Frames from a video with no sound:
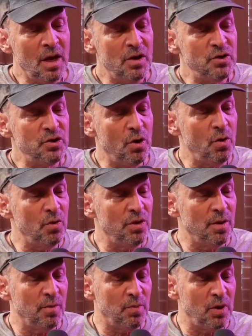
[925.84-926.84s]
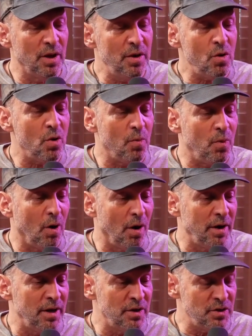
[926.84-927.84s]
So the political
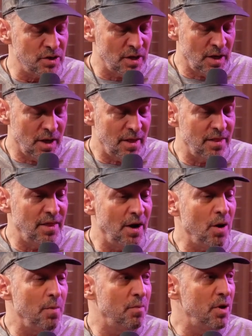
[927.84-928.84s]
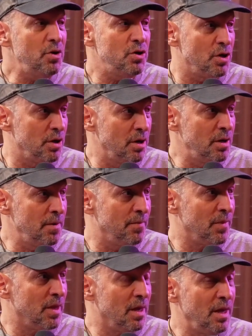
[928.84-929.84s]
parties, their mission
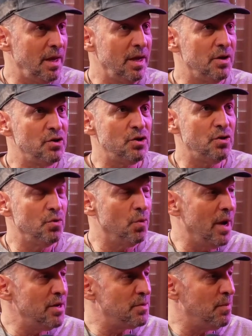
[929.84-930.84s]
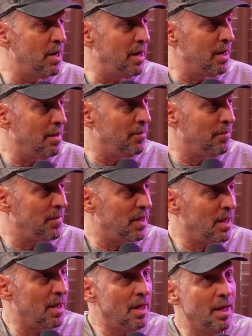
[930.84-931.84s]
is to raise money.
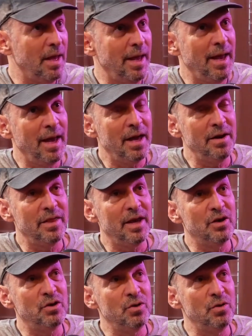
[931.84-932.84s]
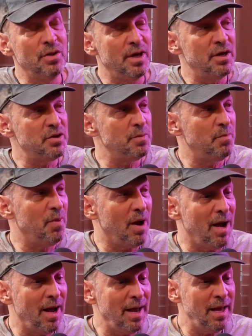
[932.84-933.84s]
And they do this
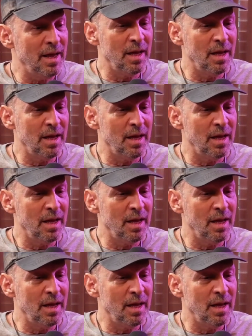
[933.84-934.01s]
by